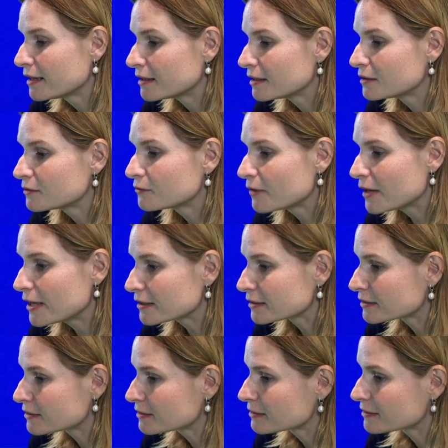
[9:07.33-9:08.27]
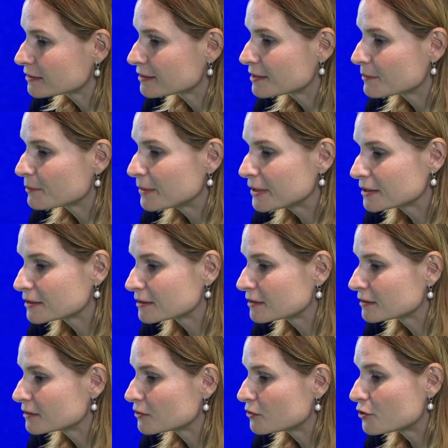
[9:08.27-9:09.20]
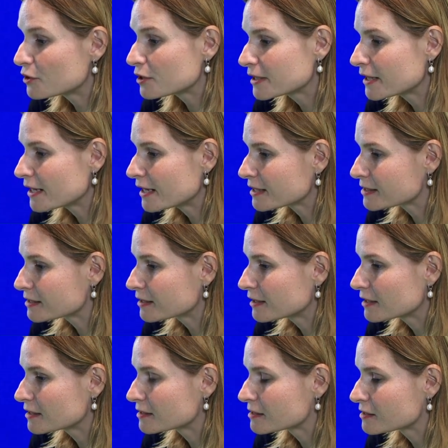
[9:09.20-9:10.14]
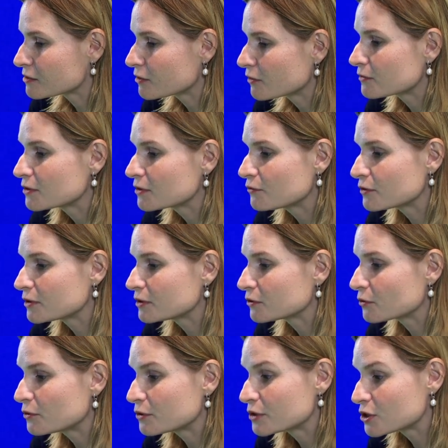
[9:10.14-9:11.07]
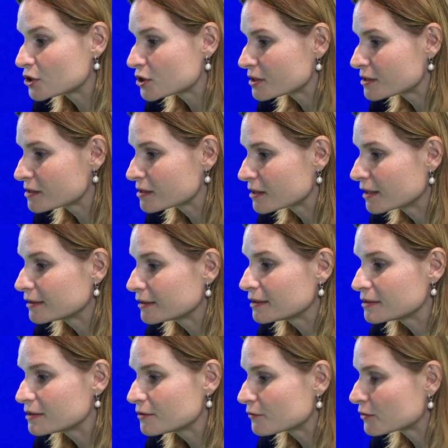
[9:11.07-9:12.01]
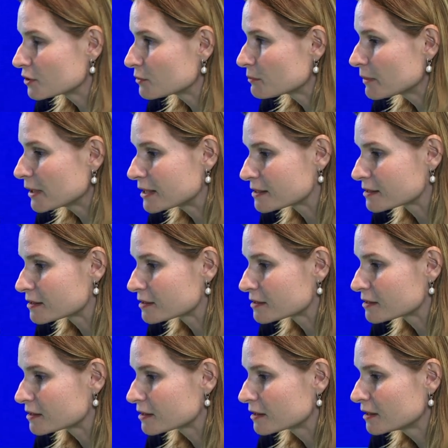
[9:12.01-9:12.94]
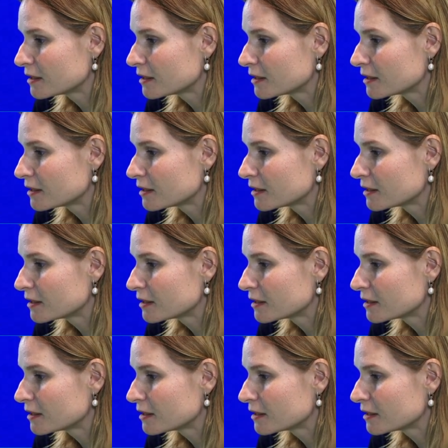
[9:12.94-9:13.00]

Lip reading: in fact depicted early accidents of different origins and in different places,